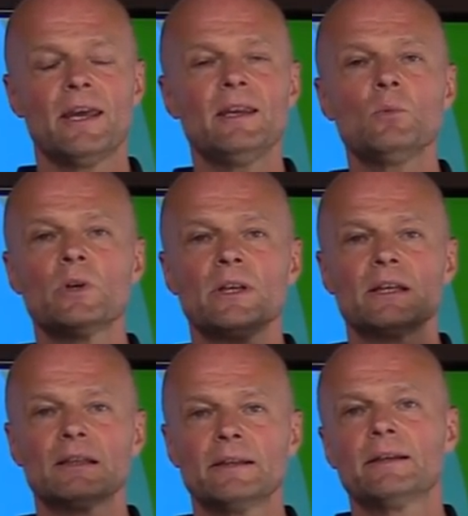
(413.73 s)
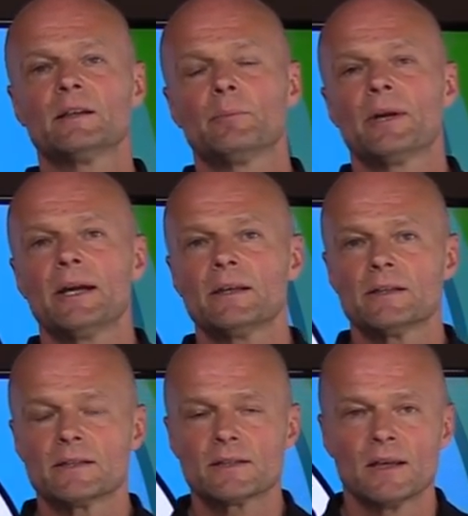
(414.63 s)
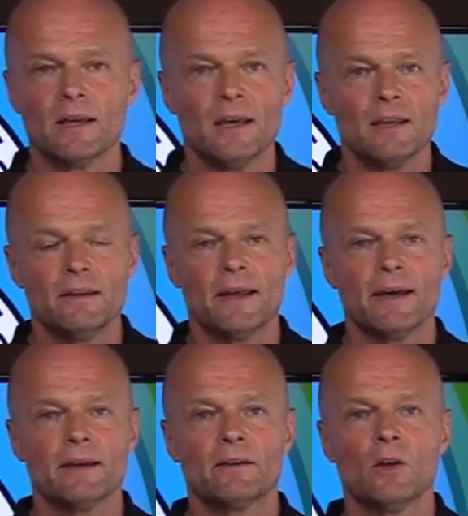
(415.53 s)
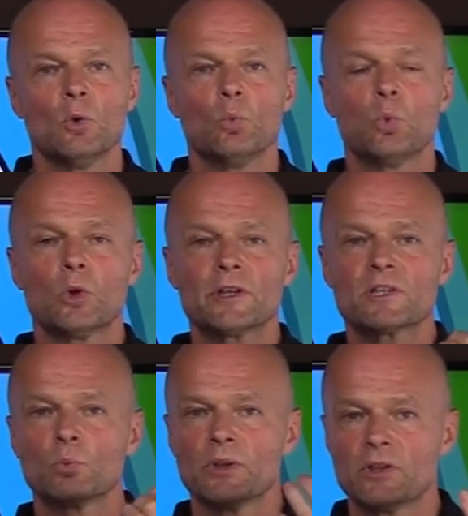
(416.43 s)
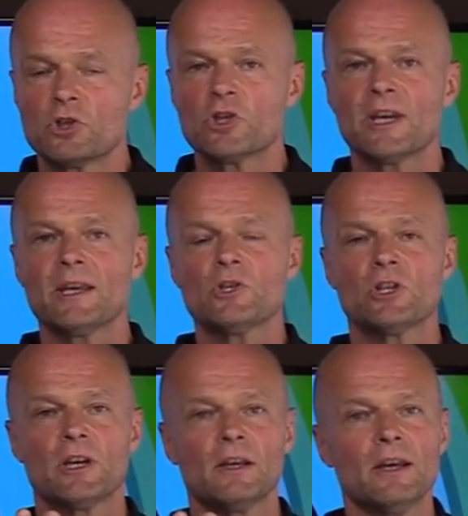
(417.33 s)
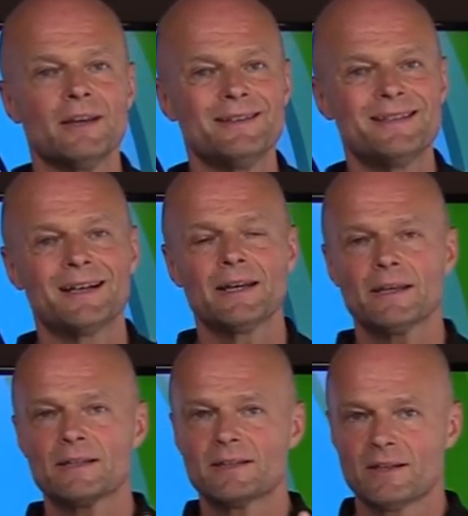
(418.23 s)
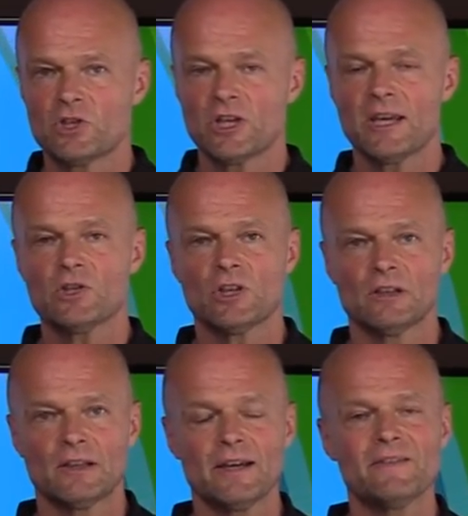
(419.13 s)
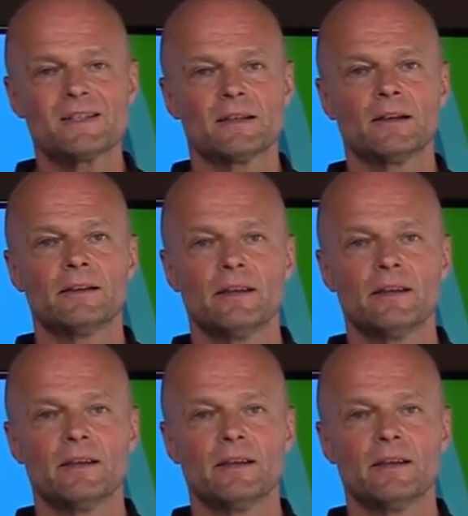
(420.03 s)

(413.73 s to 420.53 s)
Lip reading: Anyone in clinical practice that works with changing diets and changing lifestyle